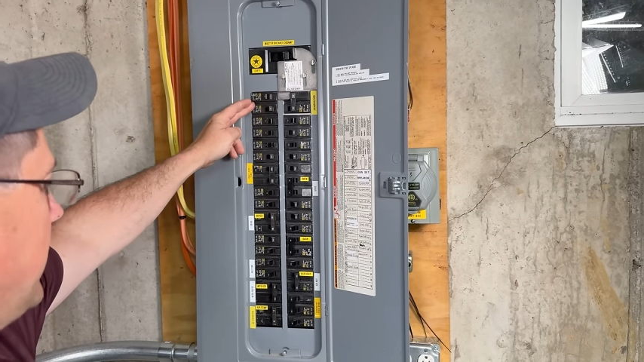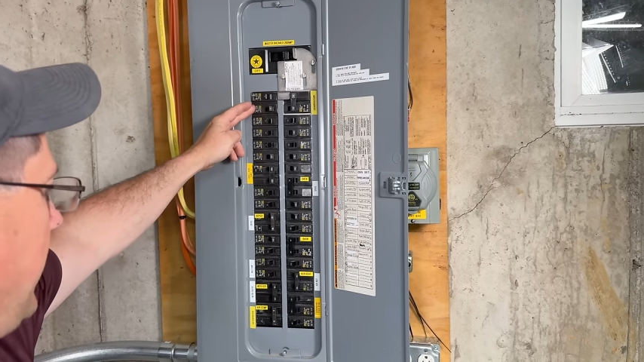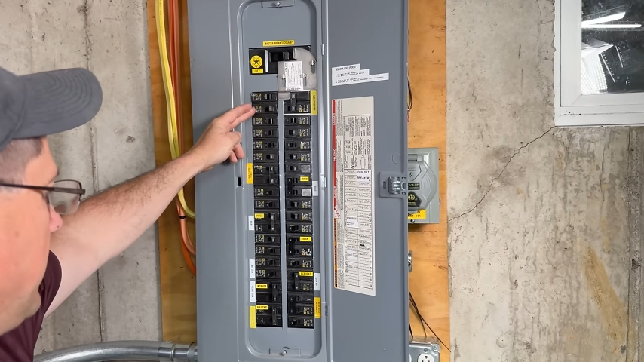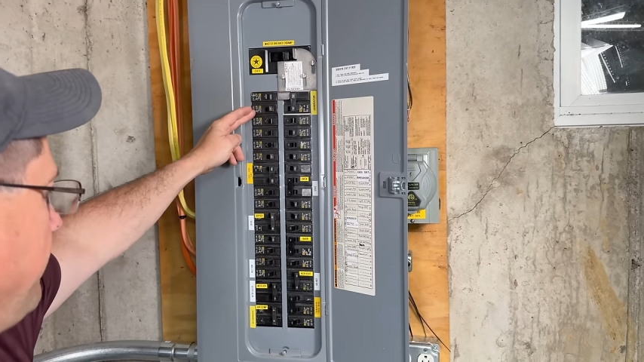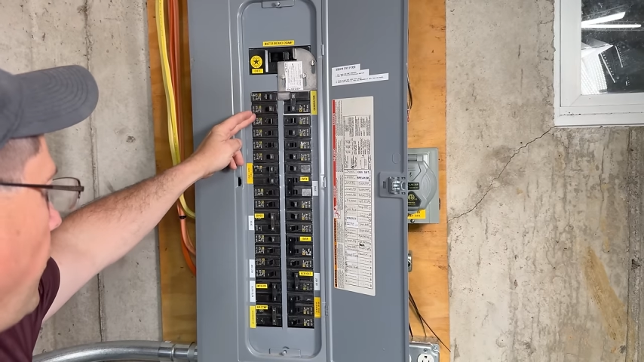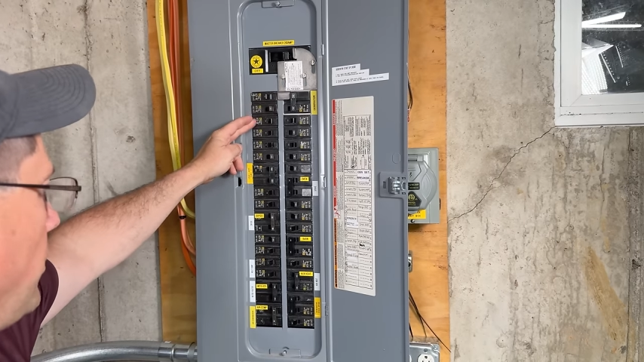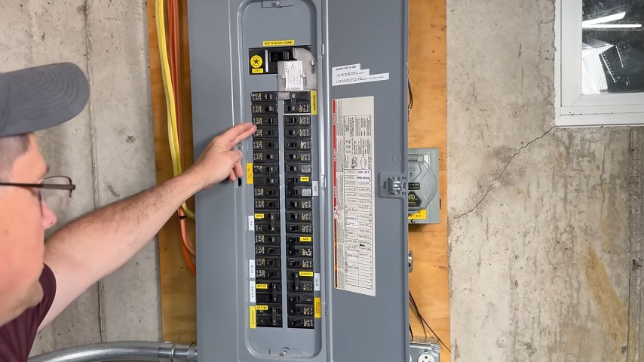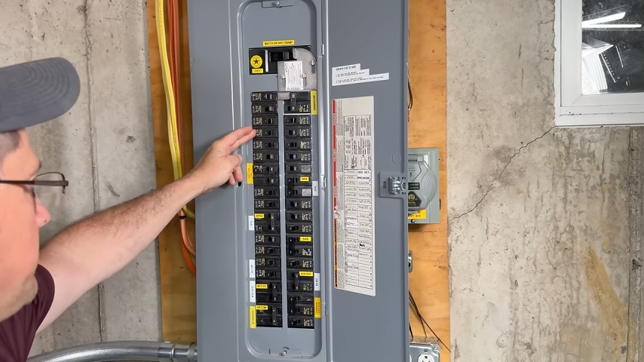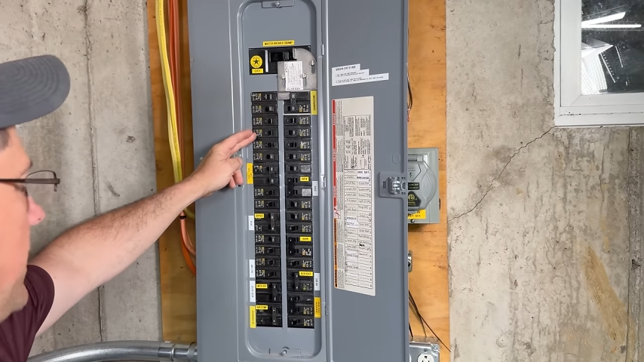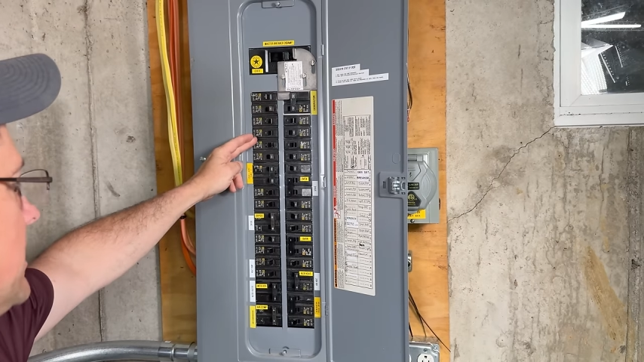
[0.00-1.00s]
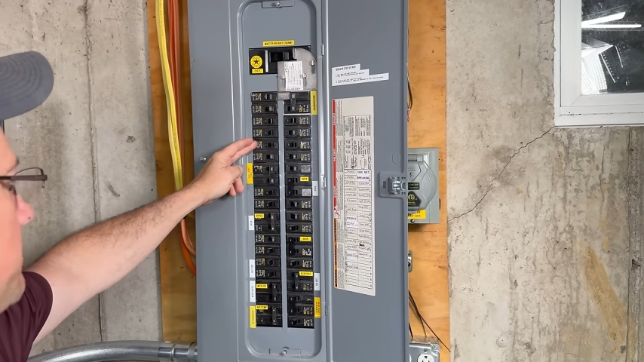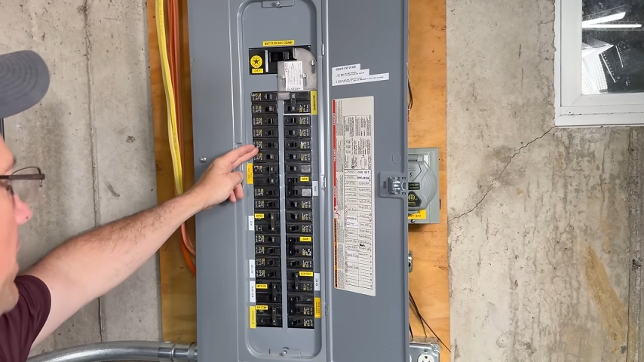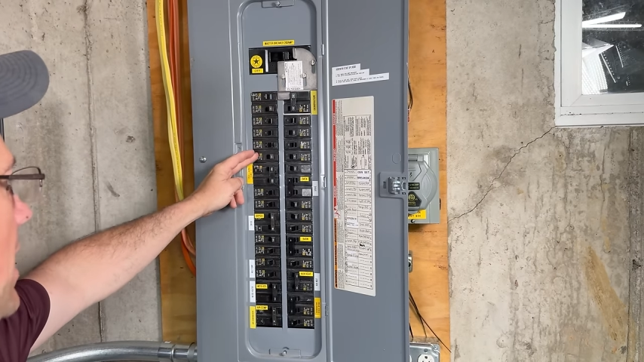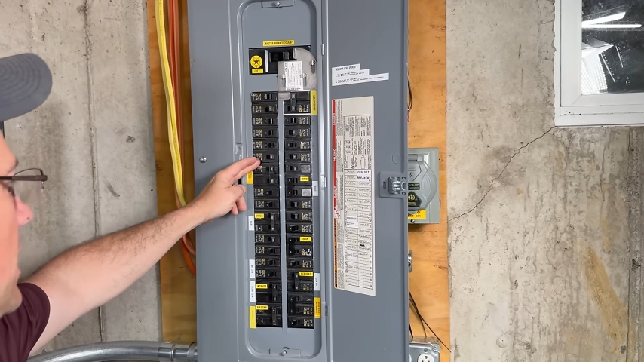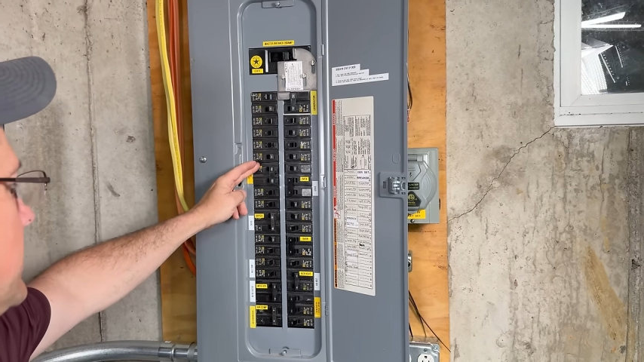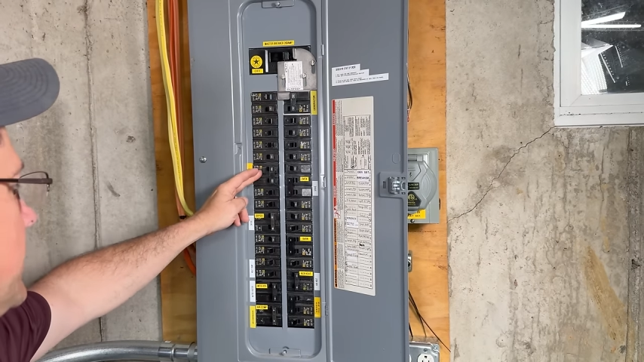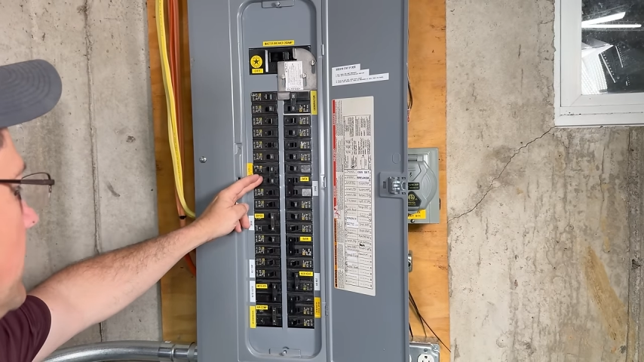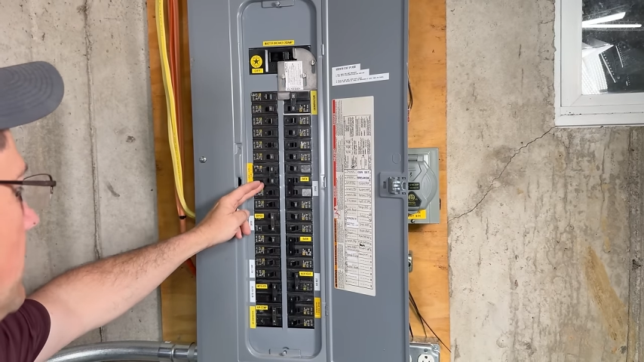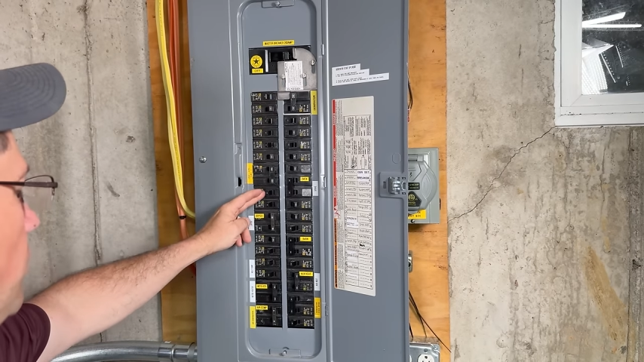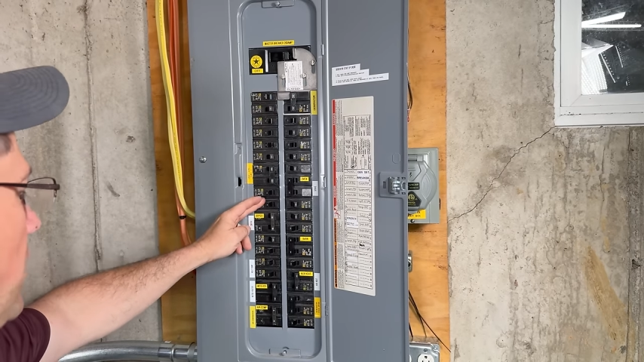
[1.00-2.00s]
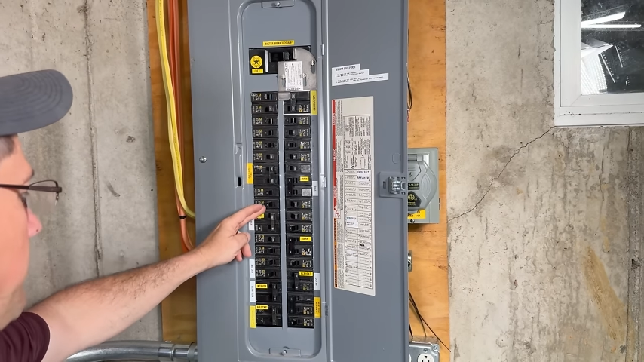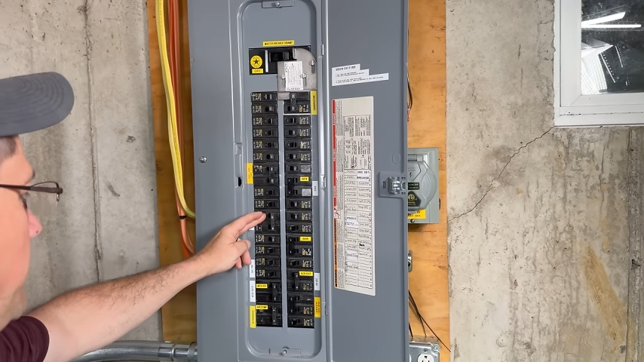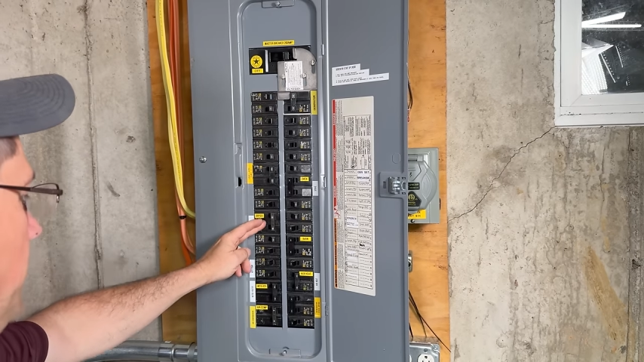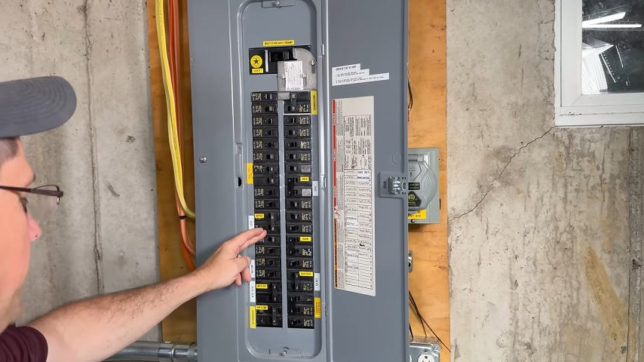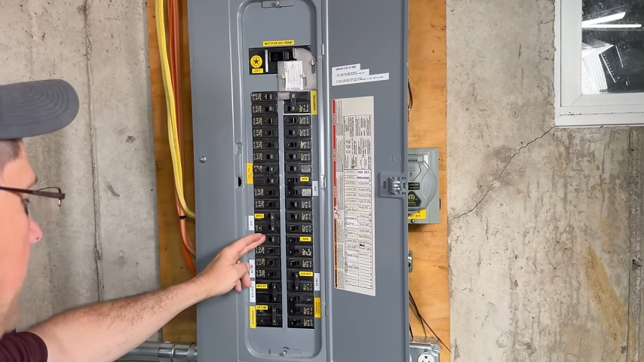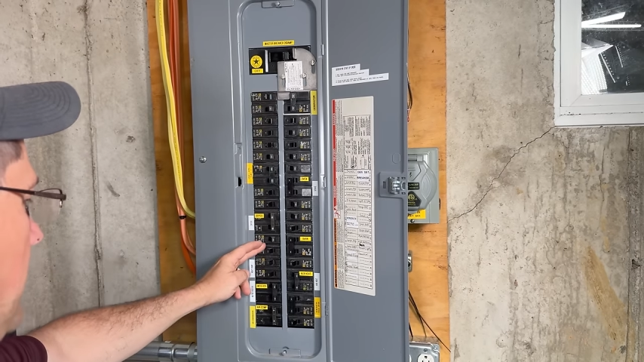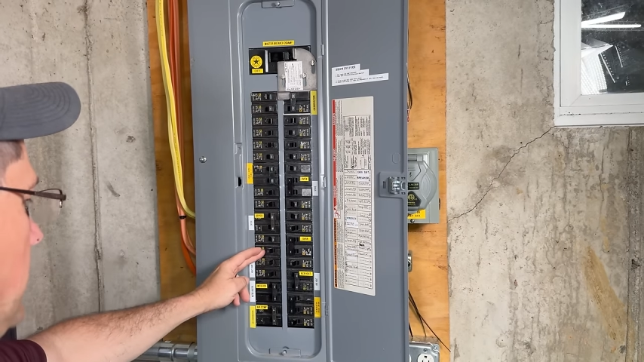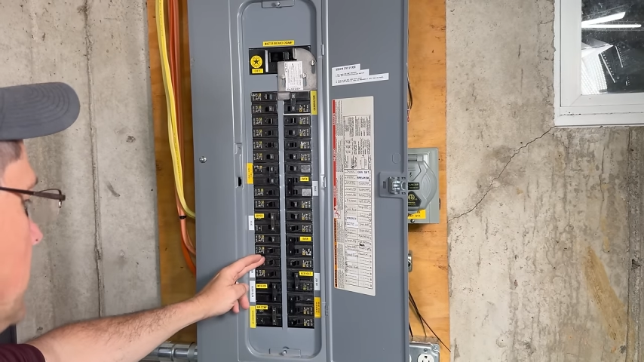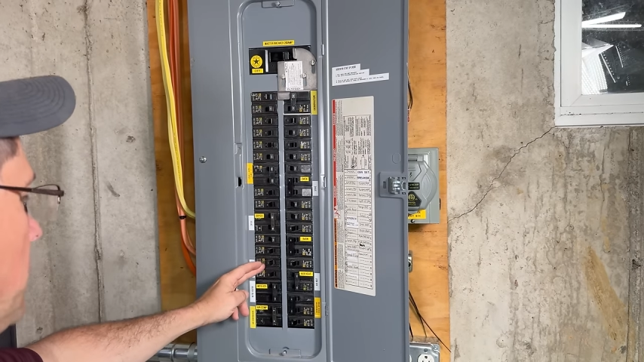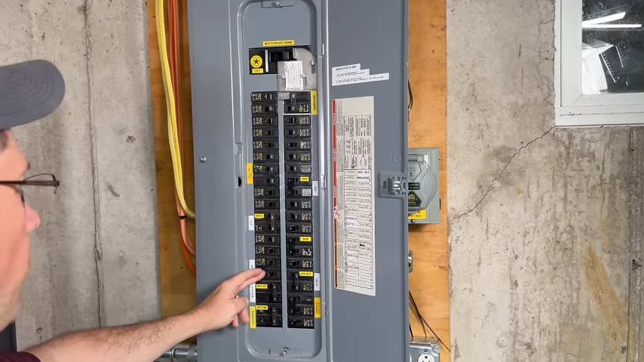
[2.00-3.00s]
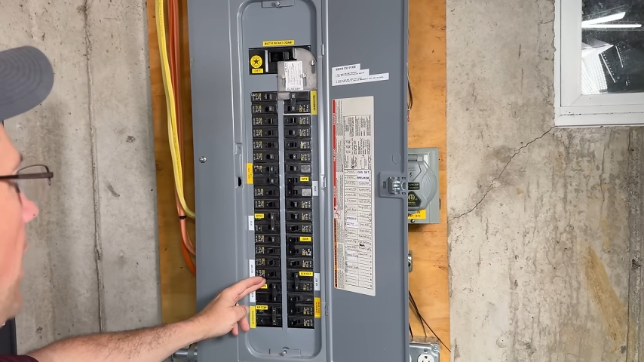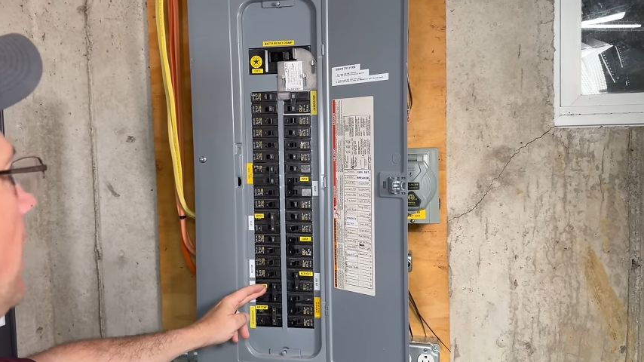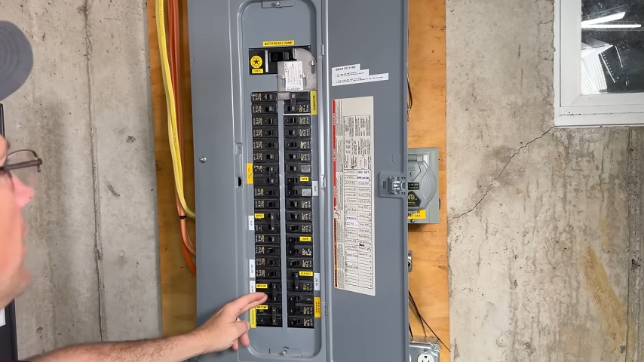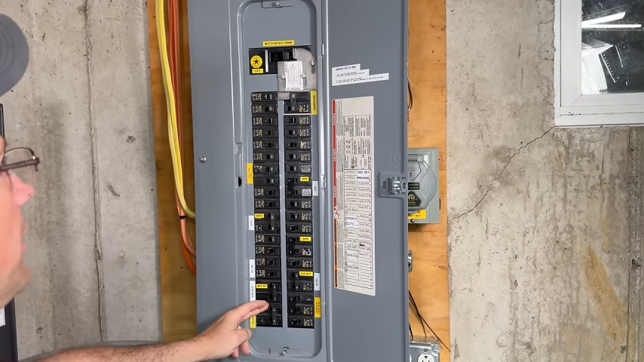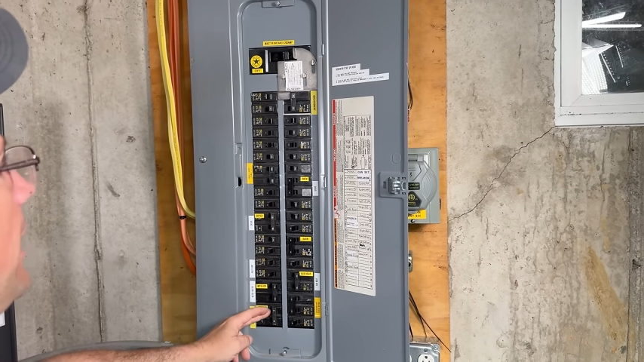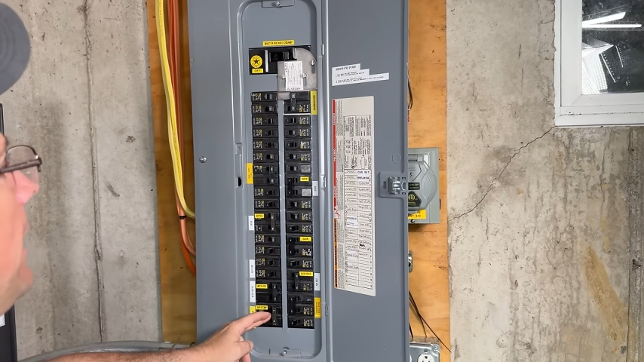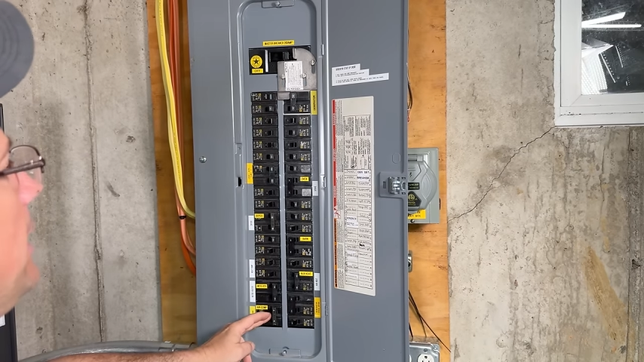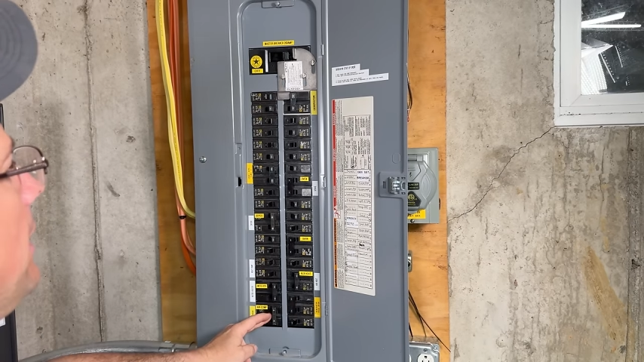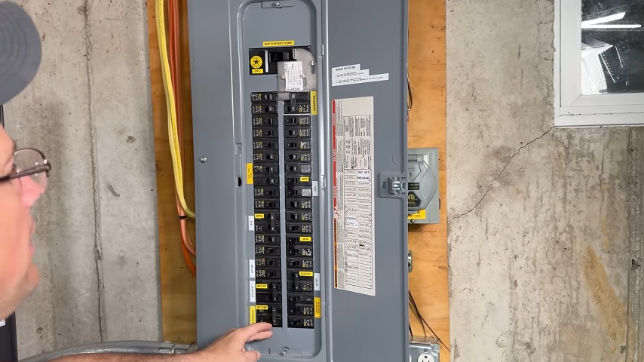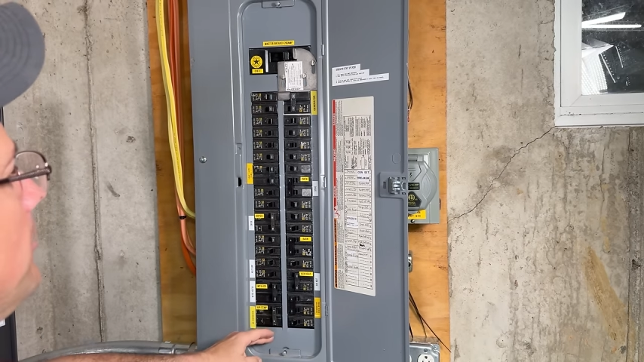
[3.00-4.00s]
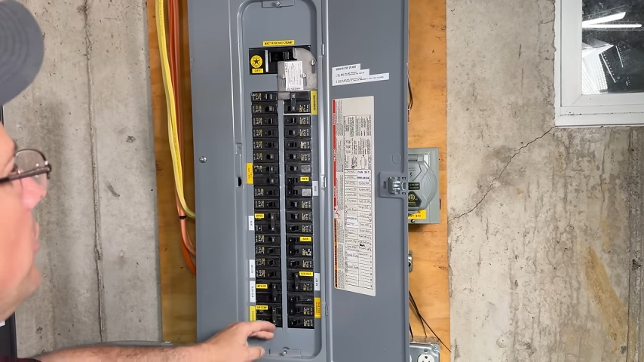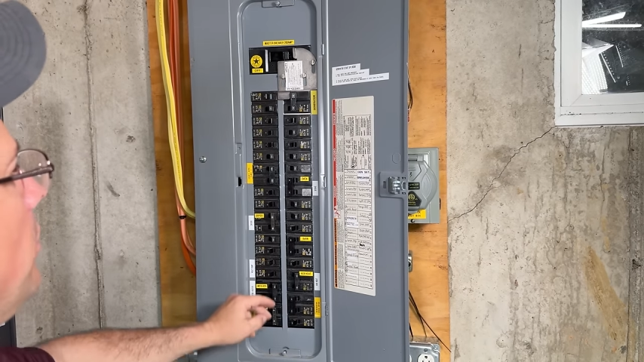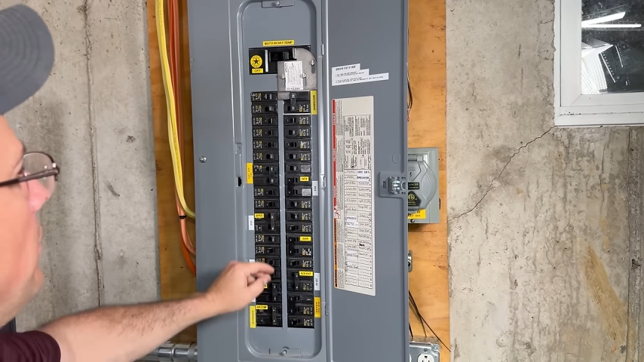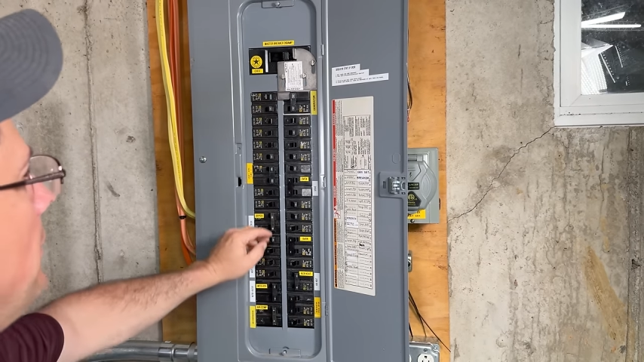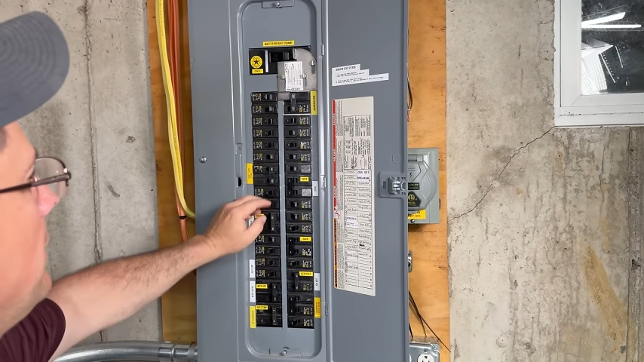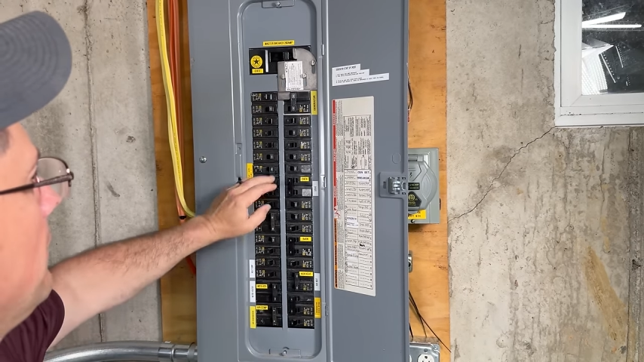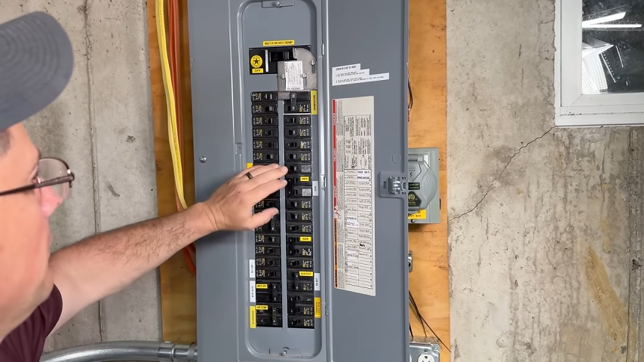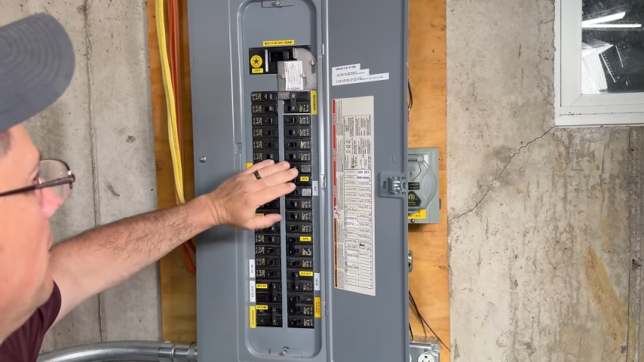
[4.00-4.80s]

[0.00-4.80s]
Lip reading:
No face is visible, so there are no lips to read.